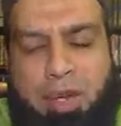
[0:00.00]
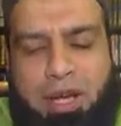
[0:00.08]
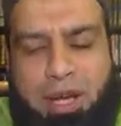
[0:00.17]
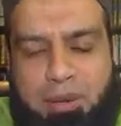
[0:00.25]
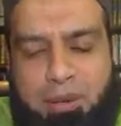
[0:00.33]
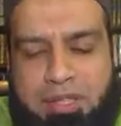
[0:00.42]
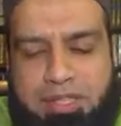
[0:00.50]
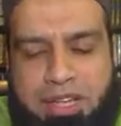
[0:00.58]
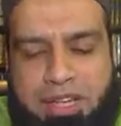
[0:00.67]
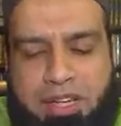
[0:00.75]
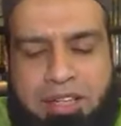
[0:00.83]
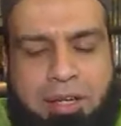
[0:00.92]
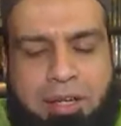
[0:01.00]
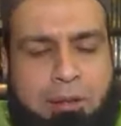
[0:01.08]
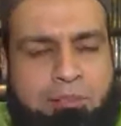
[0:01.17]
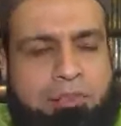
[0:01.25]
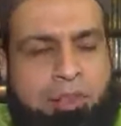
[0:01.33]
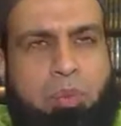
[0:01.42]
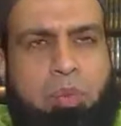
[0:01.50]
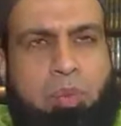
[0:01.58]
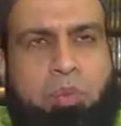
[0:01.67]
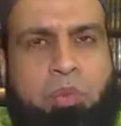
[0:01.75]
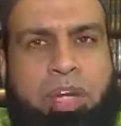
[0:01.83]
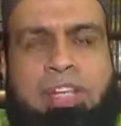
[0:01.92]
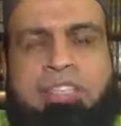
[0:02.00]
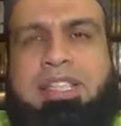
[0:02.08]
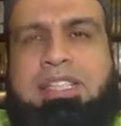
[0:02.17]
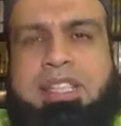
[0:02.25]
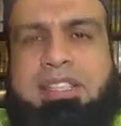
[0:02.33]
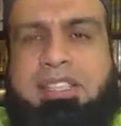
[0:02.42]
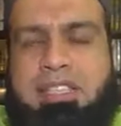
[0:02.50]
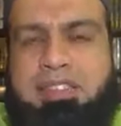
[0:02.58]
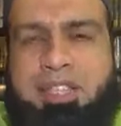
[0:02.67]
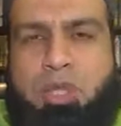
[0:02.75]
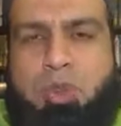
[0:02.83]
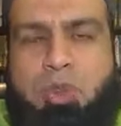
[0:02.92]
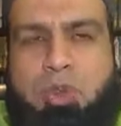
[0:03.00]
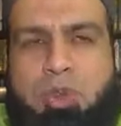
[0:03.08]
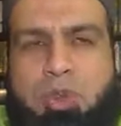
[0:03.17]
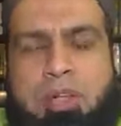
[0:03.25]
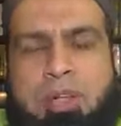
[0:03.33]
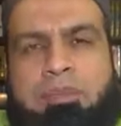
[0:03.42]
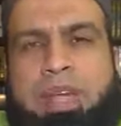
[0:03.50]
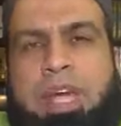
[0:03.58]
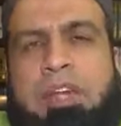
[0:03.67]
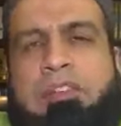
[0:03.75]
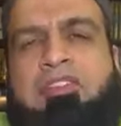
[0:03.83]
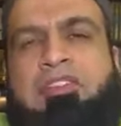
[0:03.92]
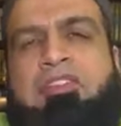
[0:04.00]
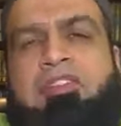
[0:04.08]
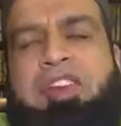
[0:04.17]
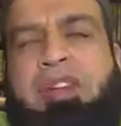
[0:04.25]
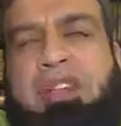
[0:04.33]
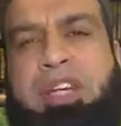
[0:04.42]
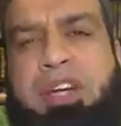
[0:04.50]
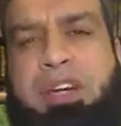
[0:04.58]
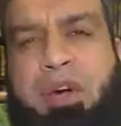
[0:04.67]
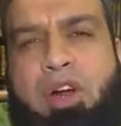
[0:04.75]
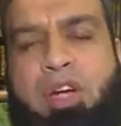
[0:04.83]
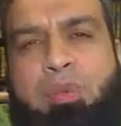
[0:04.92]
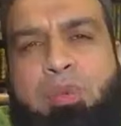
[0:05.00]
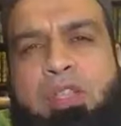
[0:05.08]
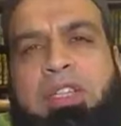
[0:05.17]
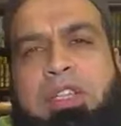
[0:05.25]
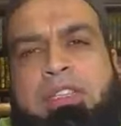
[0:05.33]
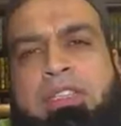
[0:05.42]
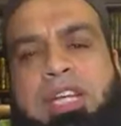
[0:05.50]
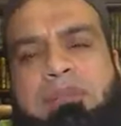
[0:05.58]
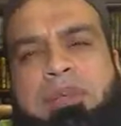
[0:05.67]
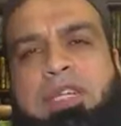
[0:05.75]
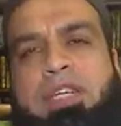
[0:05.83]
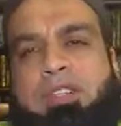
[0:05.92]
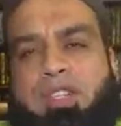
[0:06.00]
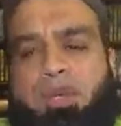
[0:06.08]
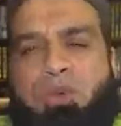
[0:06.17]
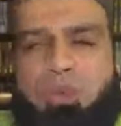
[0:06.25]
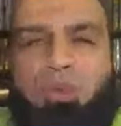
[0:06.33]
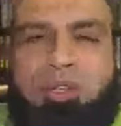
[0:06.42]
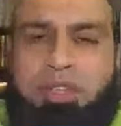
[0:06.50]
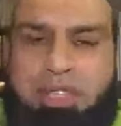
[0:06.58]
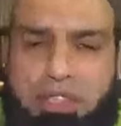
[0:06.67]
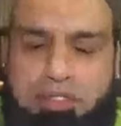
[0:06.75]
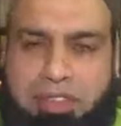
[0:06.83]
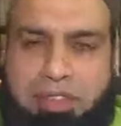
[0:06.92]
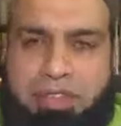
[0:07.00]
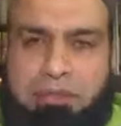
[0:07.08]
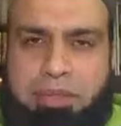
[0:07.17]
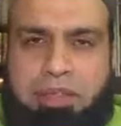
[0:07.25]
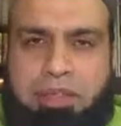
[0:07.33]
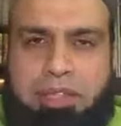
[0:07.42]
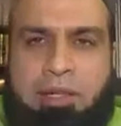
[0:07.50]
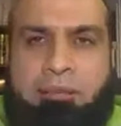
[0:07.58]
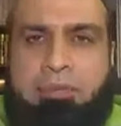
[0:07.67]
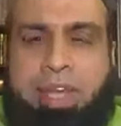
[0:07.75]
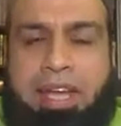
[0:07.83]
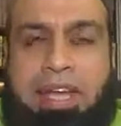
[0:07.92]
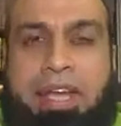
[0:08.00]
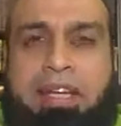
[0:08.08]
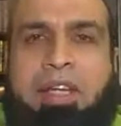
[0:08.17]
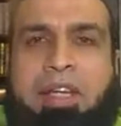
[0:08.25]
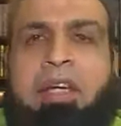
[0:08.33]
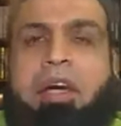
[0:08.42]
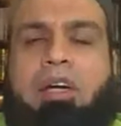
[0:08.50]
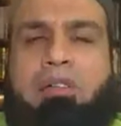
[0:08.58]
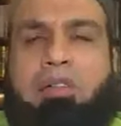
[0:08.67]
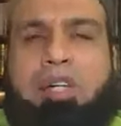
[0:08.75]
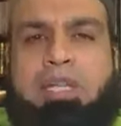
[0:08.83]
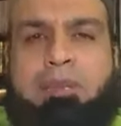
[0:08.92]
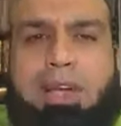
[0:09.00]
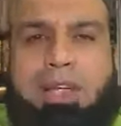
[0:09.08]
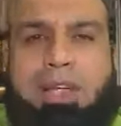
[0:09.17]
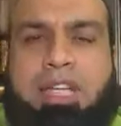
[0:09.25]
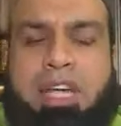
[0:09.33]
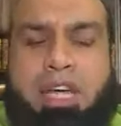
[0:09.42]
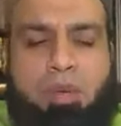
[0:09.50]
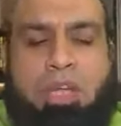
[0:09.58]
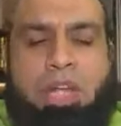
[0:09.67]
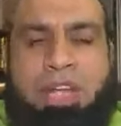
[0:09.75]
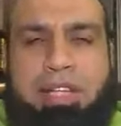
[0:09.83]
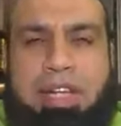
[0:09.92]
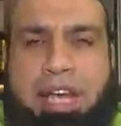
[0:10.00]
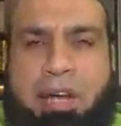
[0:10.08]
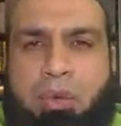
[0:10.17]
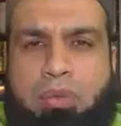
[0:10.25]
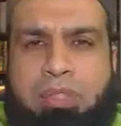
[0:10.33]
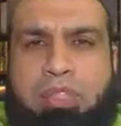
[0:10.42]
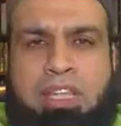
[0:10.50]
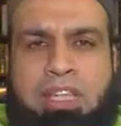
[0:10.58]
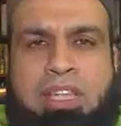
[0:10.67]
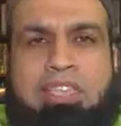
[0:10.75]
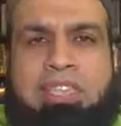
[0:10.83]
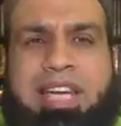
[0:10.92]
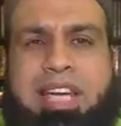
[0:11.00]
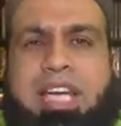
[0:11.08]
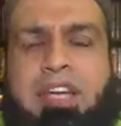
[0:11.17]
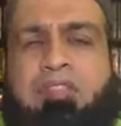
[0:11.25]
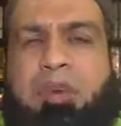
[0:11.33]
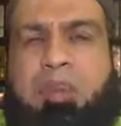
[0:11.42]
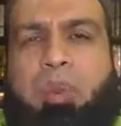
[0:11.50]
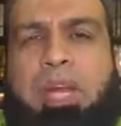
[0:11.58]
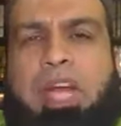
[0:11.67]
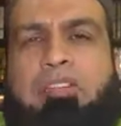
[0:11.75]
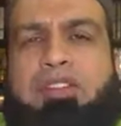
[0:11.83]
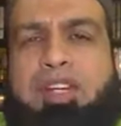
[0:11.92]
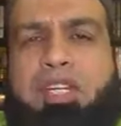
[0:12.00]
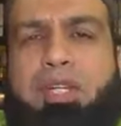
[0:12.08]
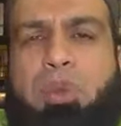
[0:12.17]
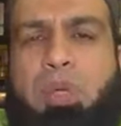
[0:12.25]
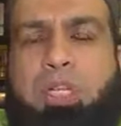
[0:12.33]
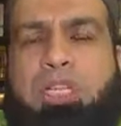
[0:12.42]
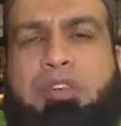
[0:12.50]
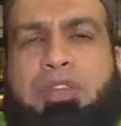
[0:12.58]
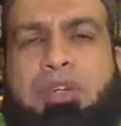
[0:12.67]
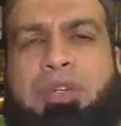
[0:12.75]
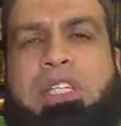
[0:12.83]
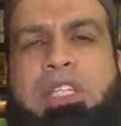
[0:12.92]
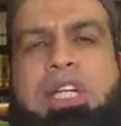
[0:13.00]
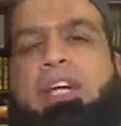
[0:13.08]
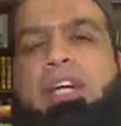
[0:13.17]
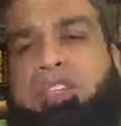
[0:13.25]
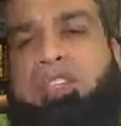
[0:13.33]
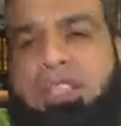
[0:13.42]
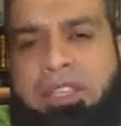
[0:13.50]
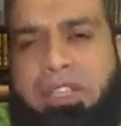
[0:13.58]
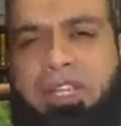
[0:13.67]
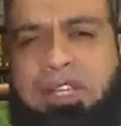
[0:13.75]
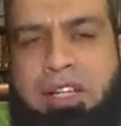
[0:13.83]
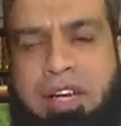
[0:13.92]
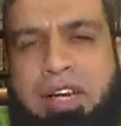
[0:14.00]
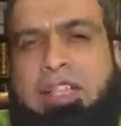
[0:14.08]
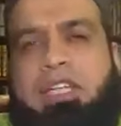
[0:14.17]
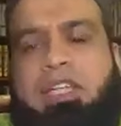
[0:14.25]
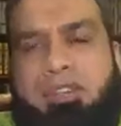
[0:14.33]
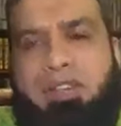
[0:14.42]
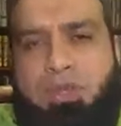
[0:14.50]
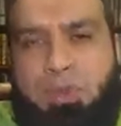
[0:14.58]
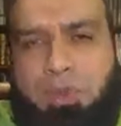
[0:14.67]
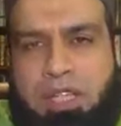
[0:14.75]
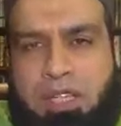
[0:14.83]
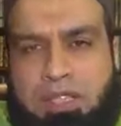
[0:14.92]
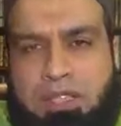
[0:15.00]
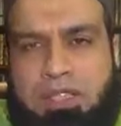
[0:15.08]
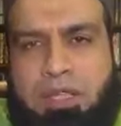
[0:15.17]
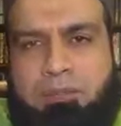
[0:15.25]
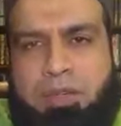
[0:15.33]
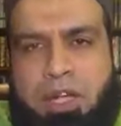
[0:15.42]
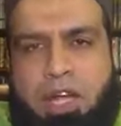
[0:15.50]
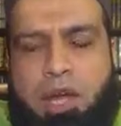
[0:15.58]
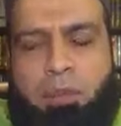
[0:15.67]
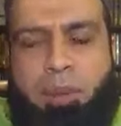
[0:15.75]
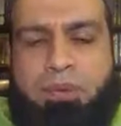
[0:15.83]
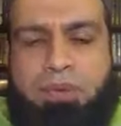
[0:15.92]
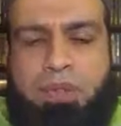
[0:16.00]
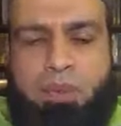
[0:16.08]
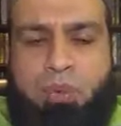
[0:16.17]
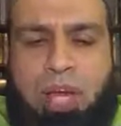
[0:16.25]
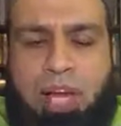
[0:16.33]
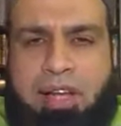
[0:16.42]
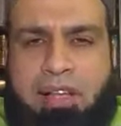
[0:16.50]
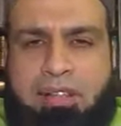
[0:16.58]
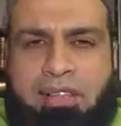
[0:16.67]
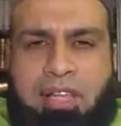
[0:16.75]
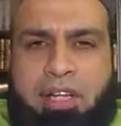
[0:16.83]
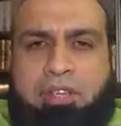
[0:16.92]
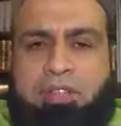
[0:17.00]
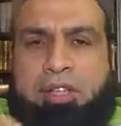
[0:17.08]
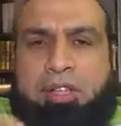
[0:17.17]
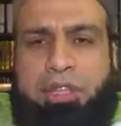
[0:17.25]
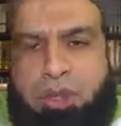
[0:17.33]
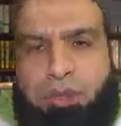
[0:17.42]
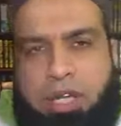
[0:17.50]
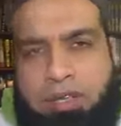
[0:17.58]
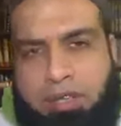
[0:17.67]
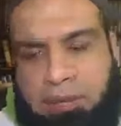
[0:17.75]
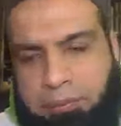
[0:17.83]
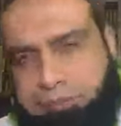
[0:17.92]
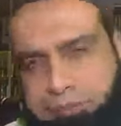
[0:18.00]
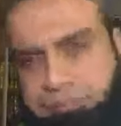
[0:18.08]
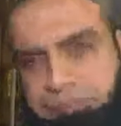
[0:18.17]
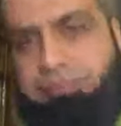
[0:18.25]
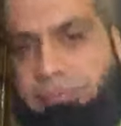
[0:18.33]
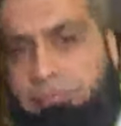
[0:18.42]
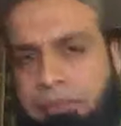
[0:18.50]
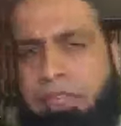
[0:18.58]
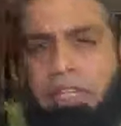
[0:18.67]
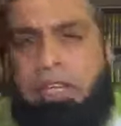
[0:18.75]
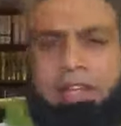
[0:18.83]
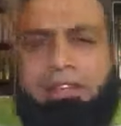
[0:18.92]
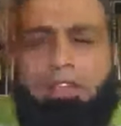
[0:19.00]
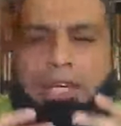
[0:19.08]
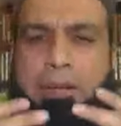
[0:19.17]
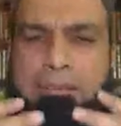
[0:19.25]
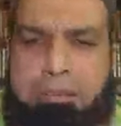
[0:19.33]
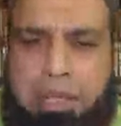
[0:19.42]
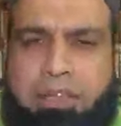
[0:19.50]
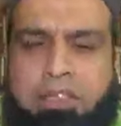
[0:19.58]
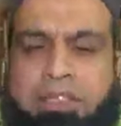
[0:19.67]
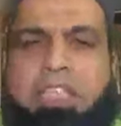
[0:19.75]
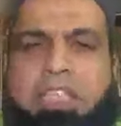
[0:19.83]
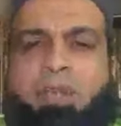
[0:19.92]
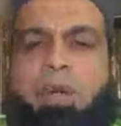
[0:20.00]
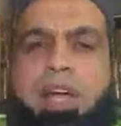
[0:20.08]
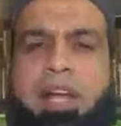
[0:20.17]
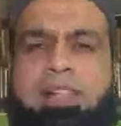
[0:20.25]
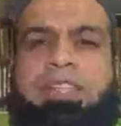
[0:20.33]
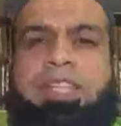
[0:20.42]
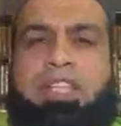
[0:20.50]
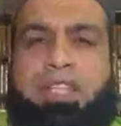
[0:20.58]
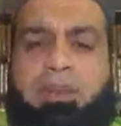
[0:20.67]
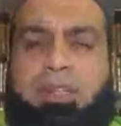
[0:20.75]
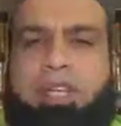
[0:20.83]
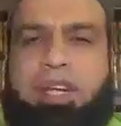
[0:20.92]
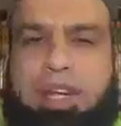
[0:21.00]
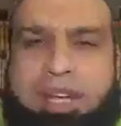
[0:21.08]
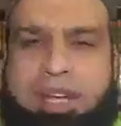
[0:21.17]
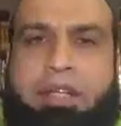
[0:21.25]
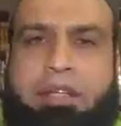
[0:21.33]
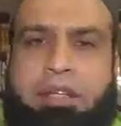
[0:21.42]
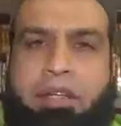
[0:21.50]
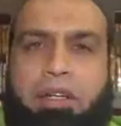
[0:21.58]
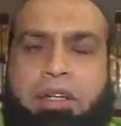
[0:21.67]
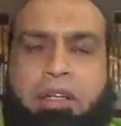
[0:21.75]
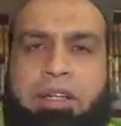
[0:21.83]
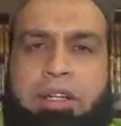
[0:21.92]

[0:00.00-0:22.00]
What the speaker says: subhanahu wa ta'ala will raise this individual and fill their heart with contentment and sukoon on the day of Qiyamah. And Allah subhanahu wa ta'ala will announce, take for whatever you wish of your desire of Jannah. Hadith of Rasulullah sallallahu alaihi wasallam. A person who has the strength and the ability to execute their anger,